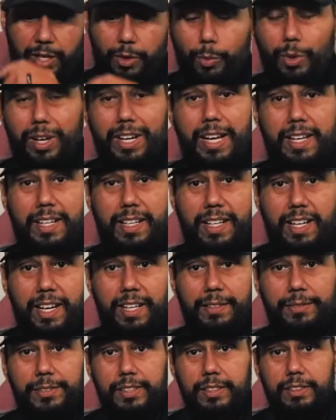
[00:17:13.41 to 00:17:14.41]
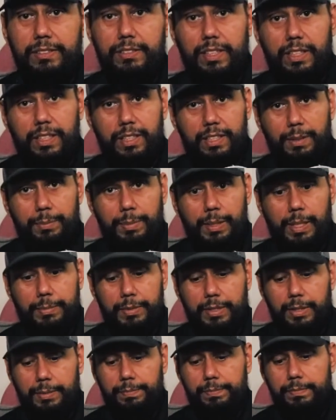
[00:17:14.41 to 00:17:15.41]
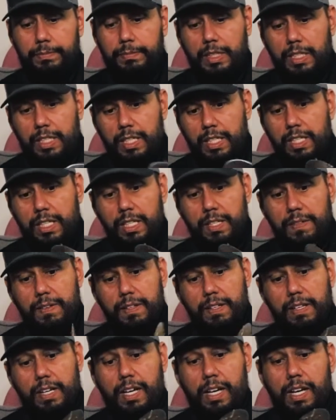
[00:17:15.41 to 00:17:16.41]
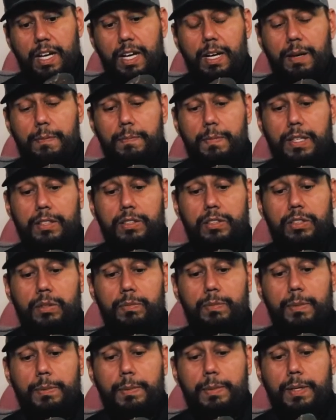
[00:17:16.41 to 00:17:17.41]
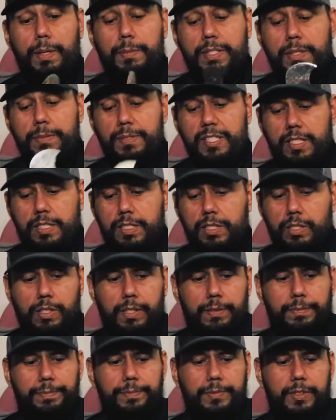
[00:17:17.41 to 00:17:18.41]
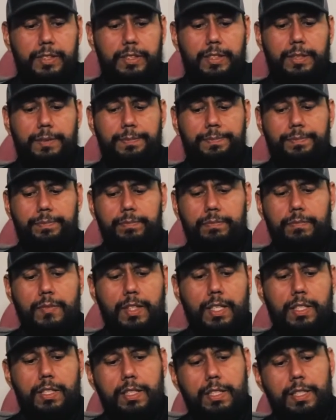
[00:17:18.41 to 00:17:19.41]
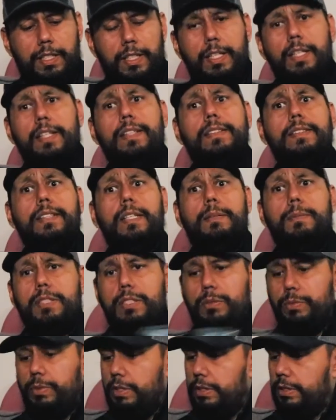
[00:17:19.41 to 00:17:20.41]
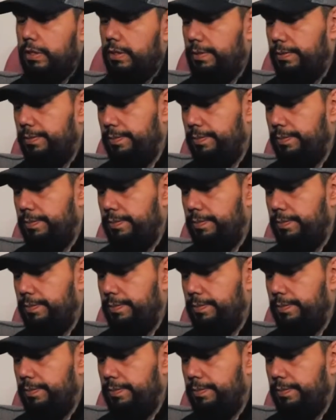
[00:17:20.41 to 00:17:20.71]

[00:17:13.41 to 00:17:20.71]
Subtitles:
one-handed knives and it popped up. I don't remember how much it is. Hold on, let's see. Let's see how much it was.